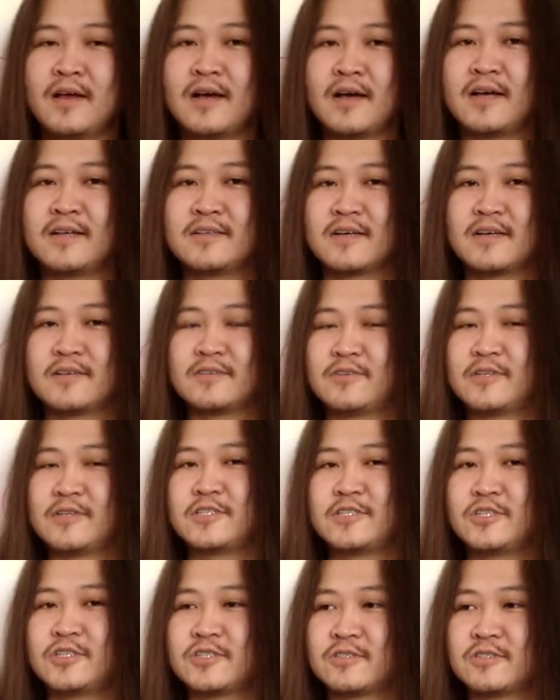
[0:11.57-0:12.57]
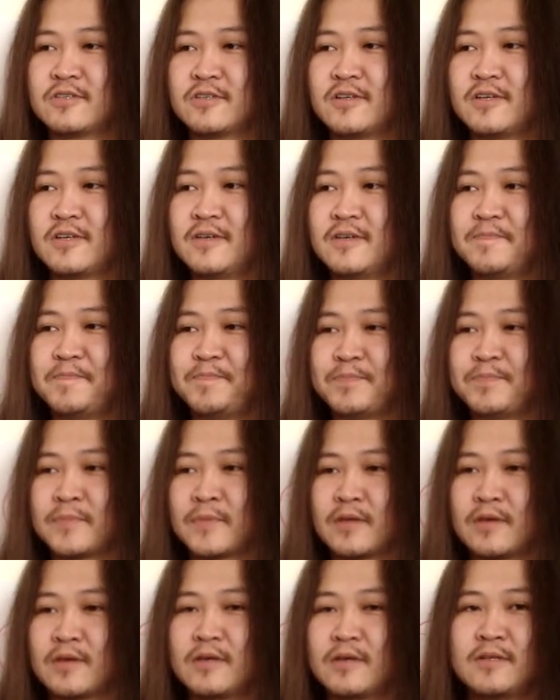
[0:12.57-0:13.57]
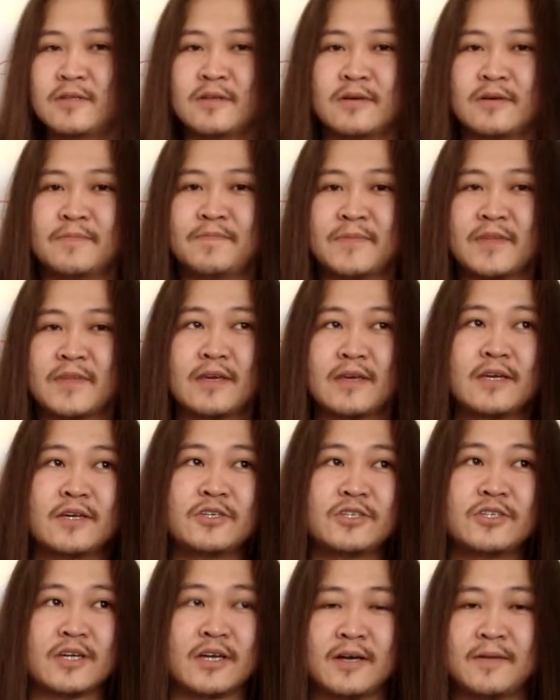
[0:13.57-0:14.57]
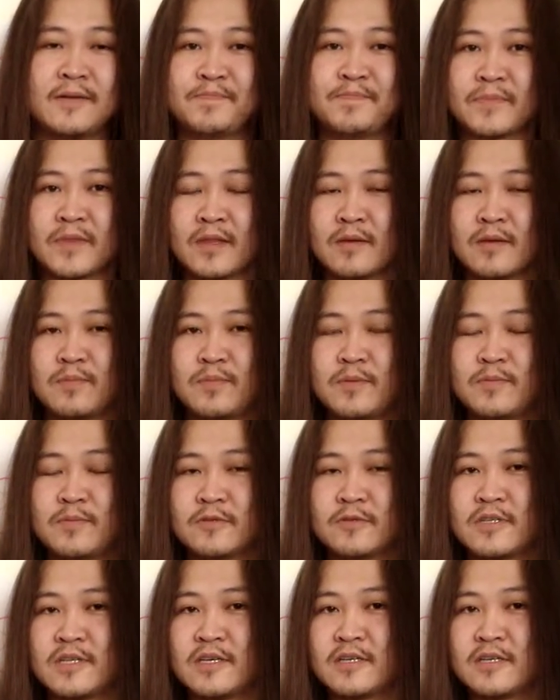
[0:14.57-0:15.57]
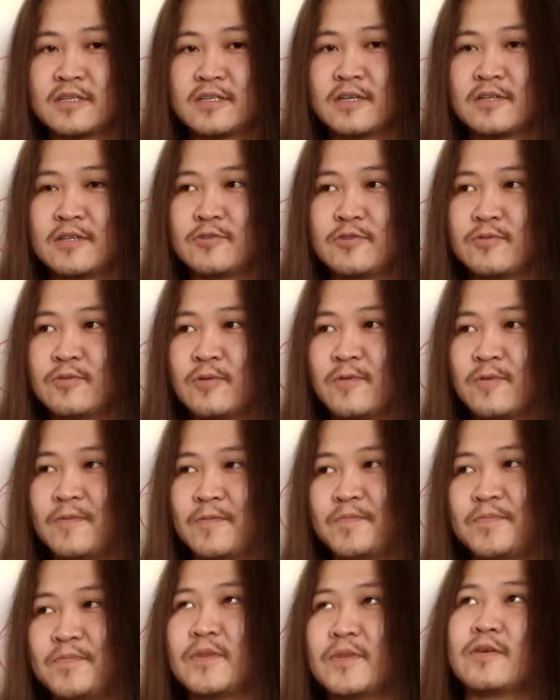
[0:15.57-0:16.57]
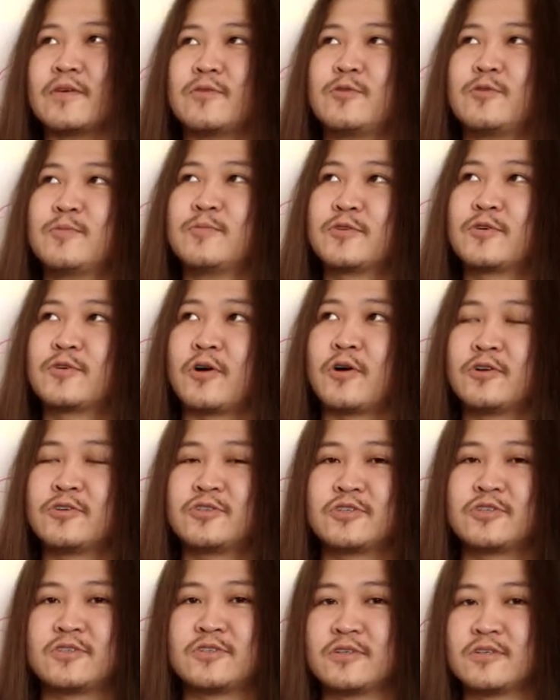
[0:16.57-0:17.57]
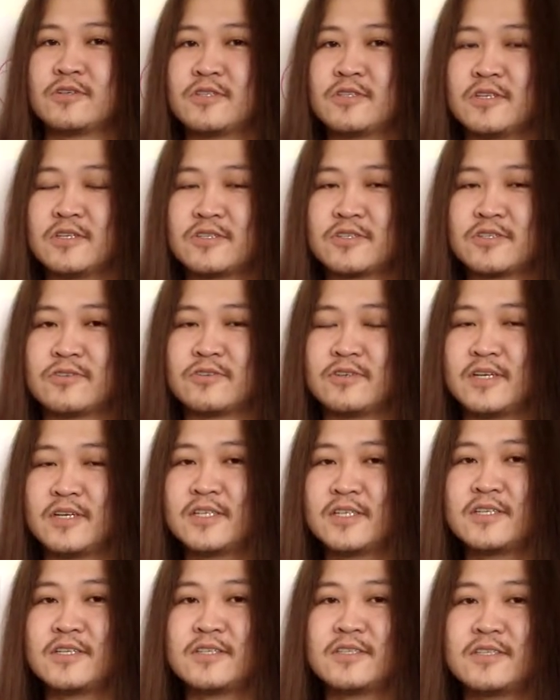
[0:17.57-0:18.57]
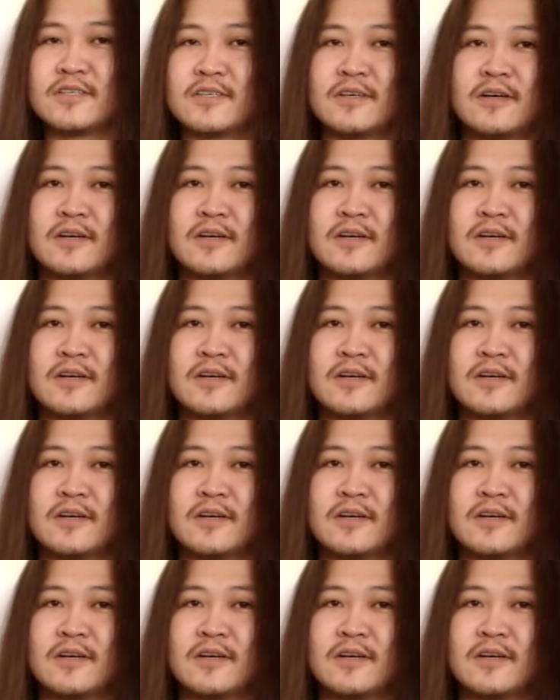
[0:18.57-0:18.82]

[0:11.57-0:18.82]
And traditionally in Asia, people think that, you know, human consciousness is created